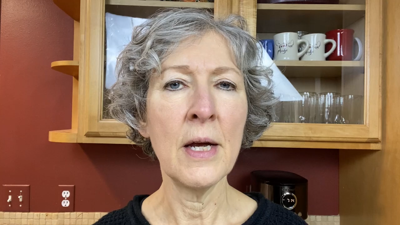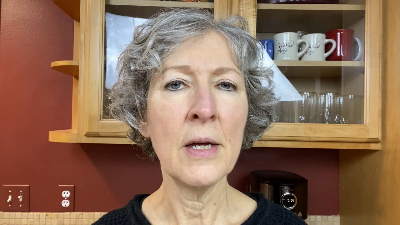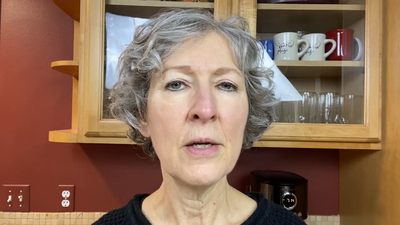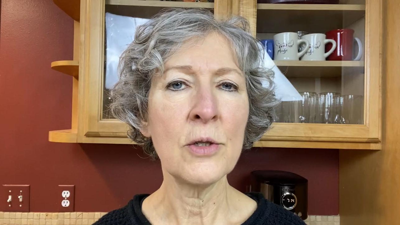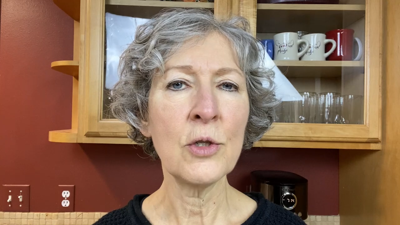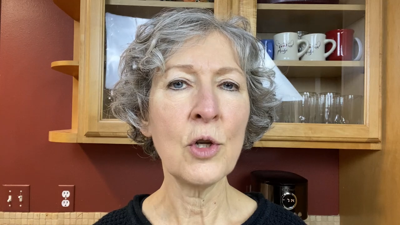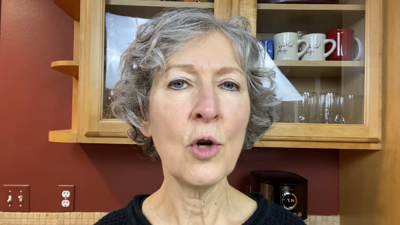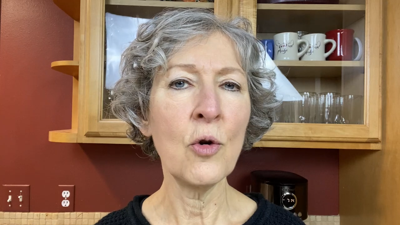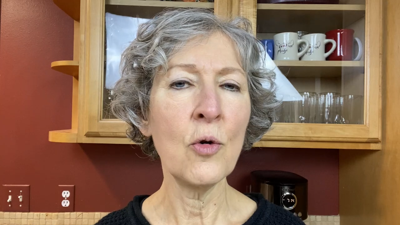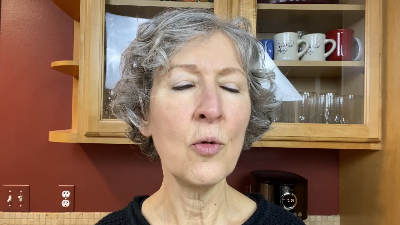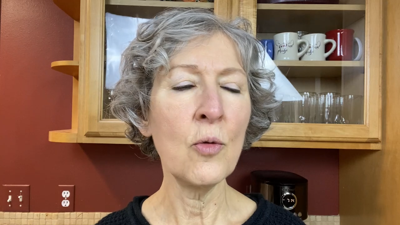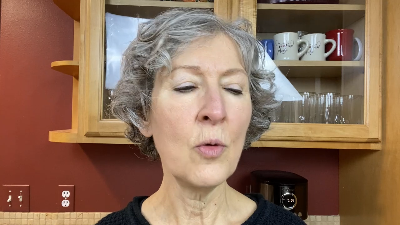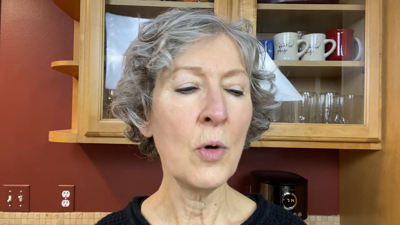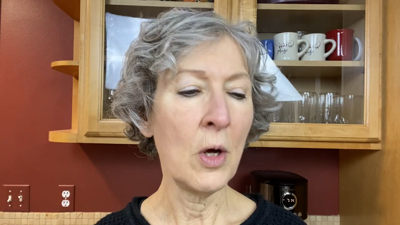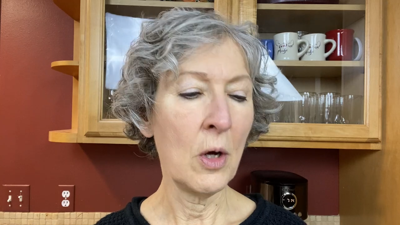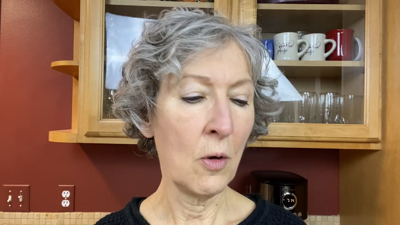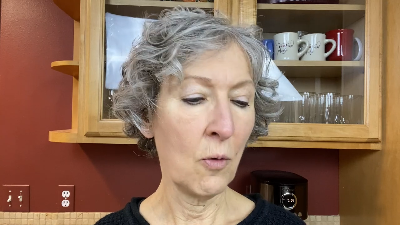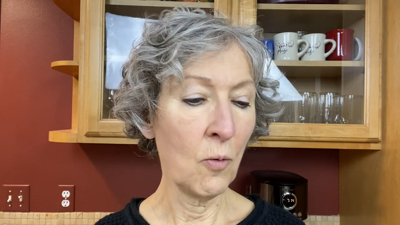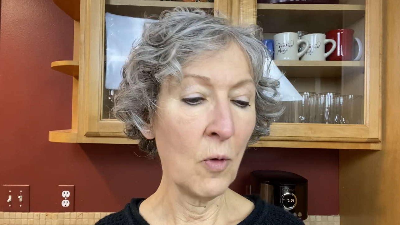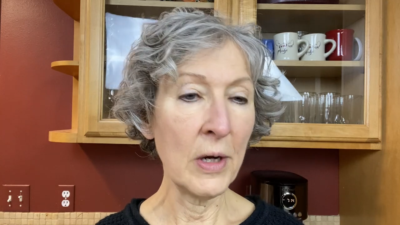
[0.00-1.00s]
So
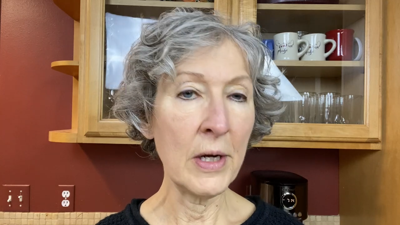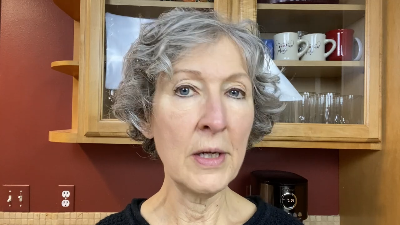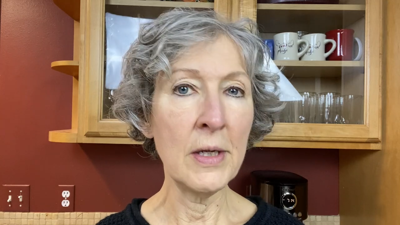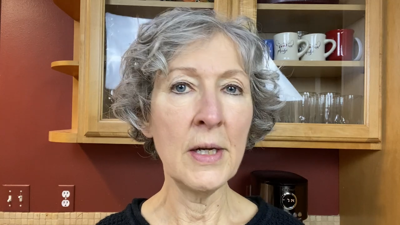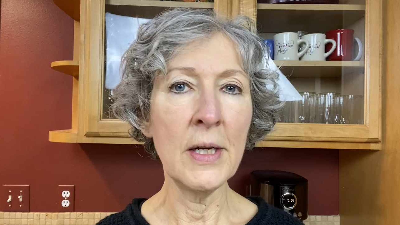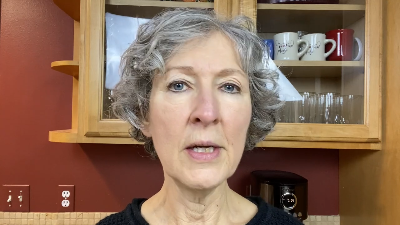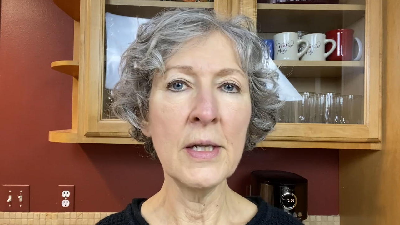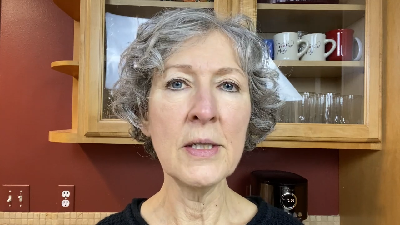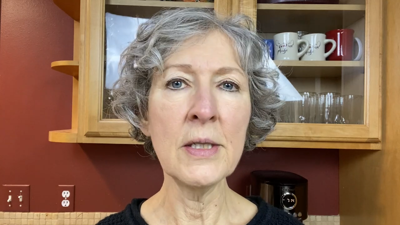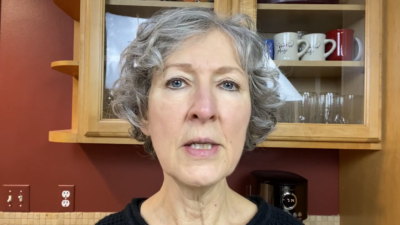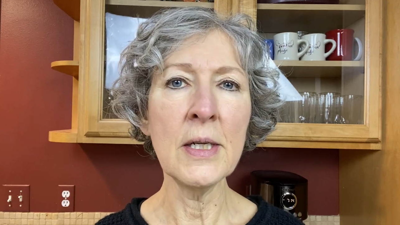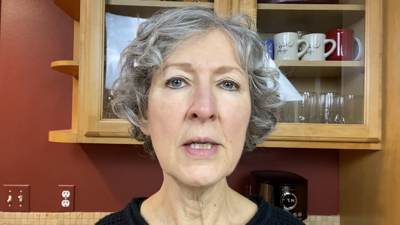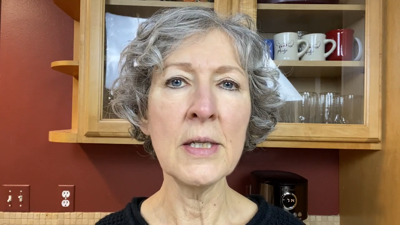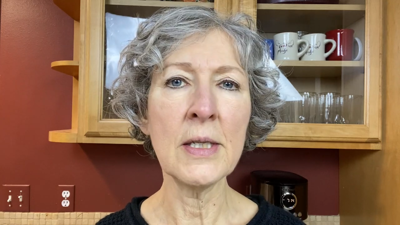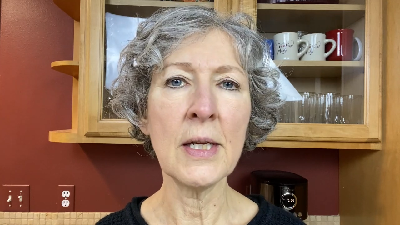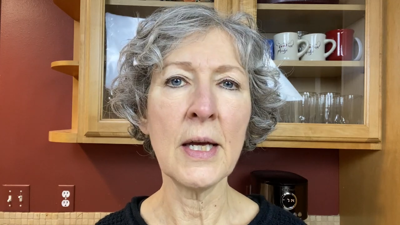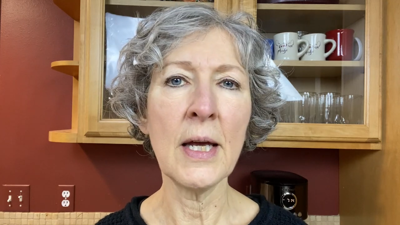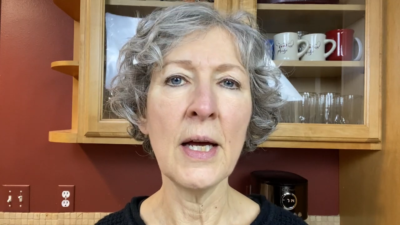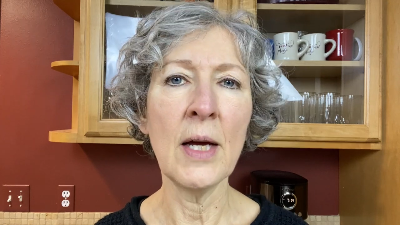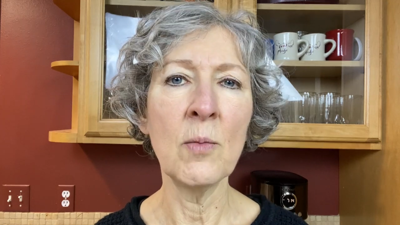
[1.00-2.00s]
what it is
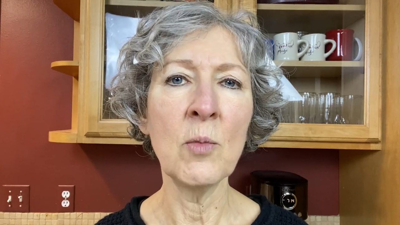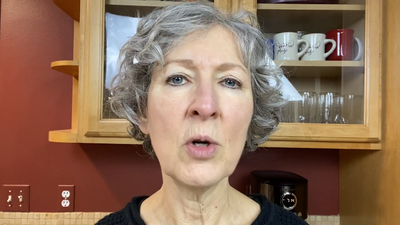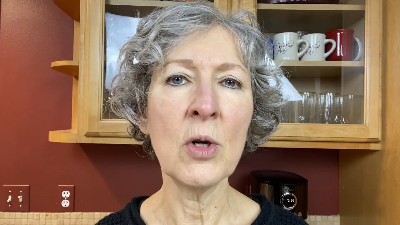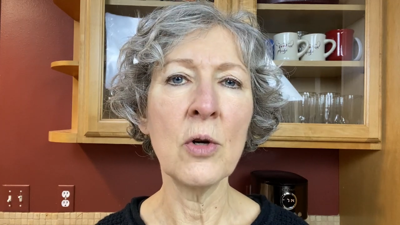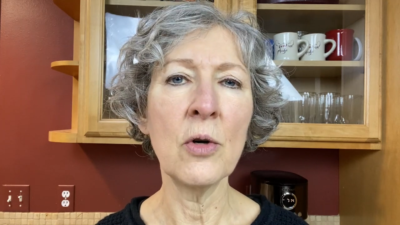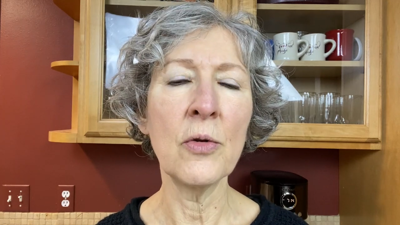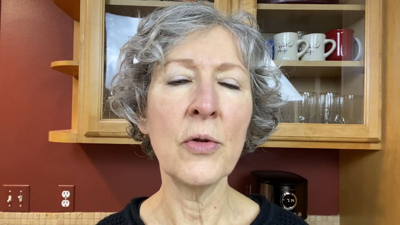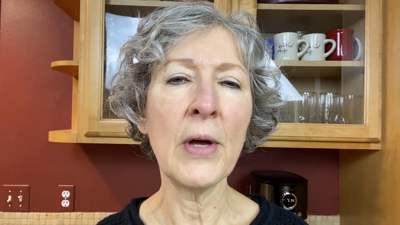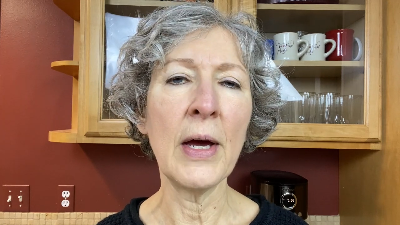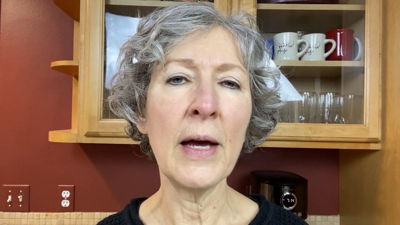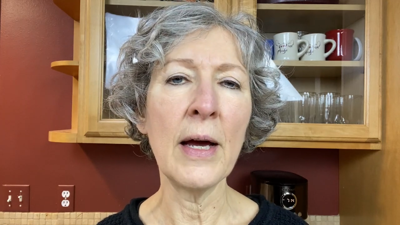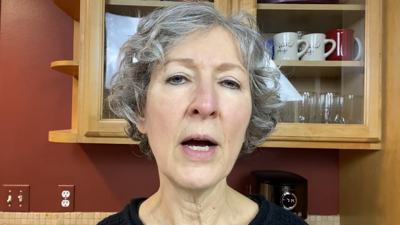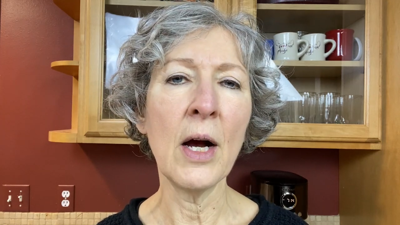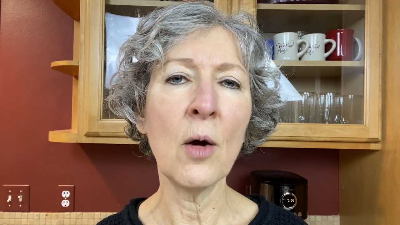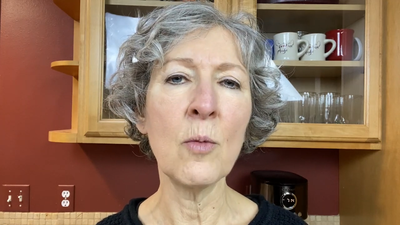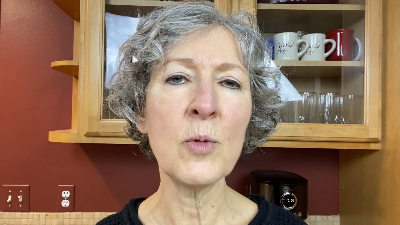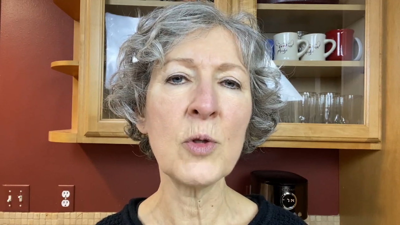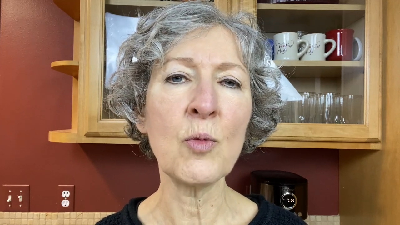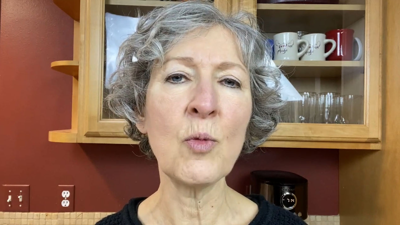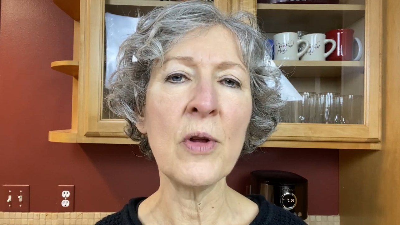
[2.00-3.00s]
a chemical that
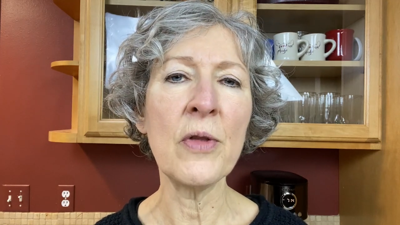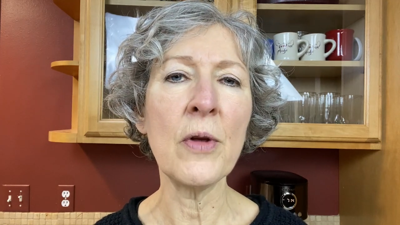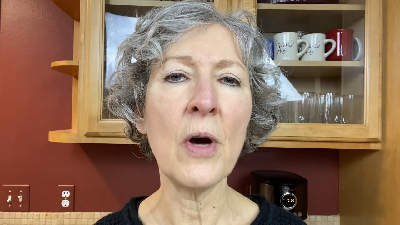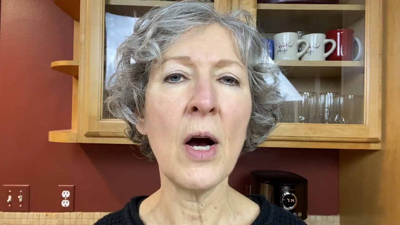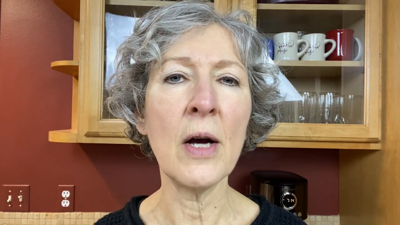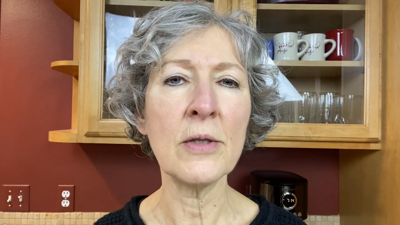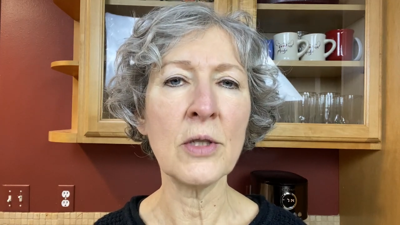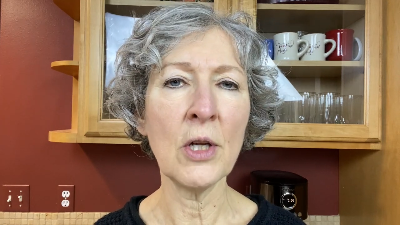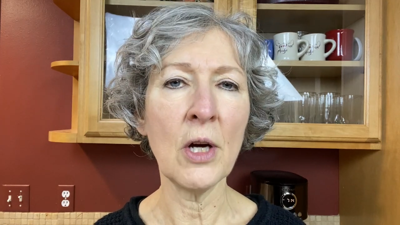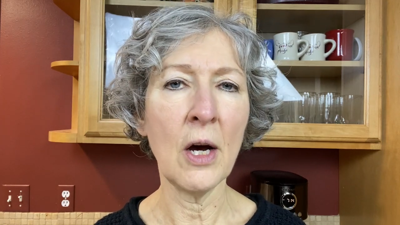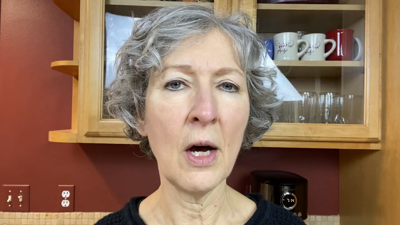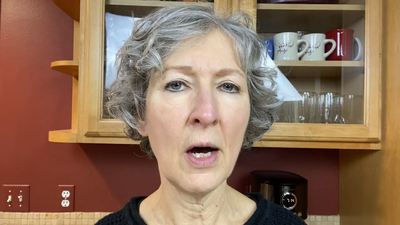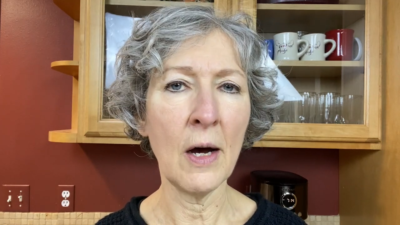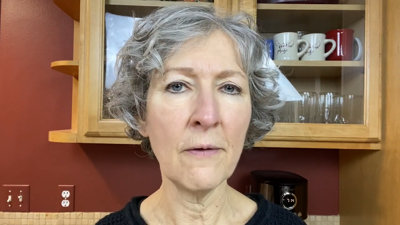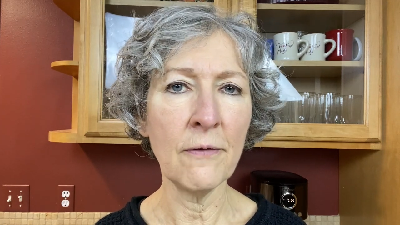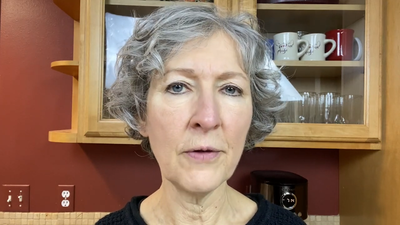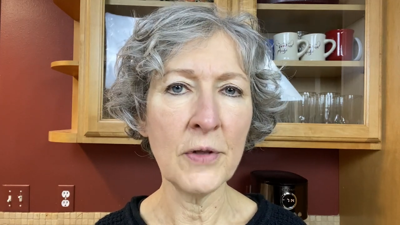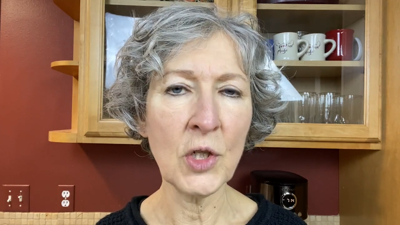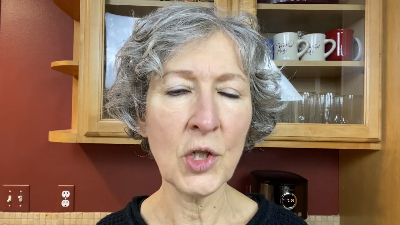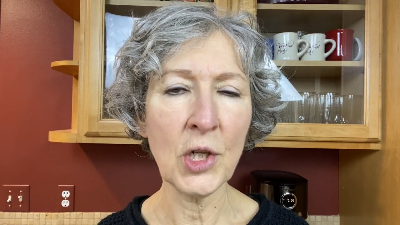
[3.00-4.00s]
helps with
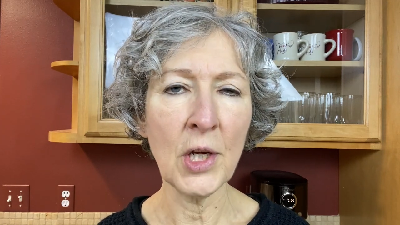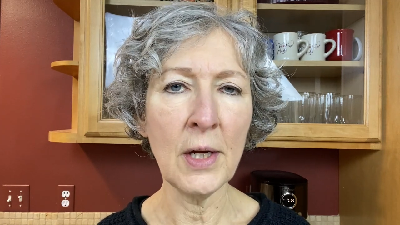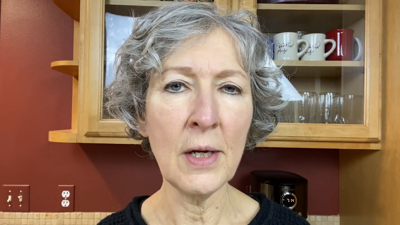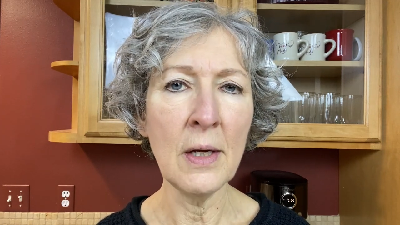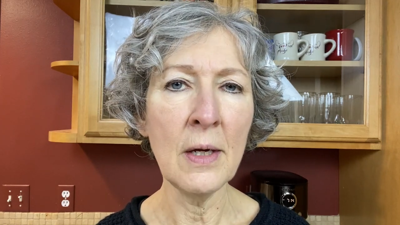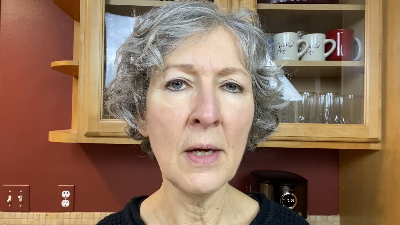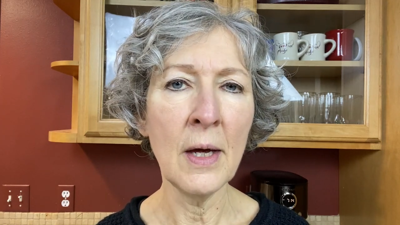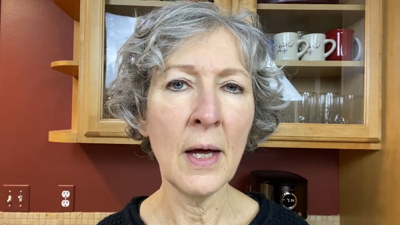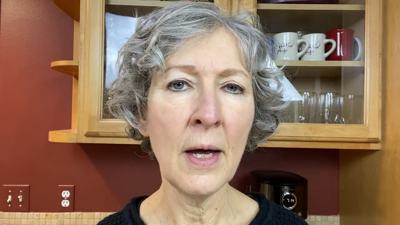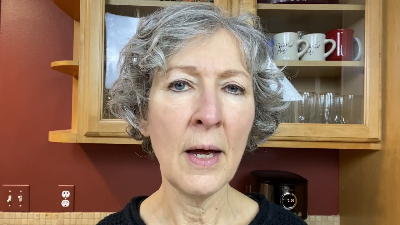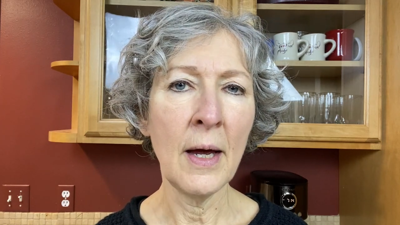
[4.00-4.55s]
autophagy,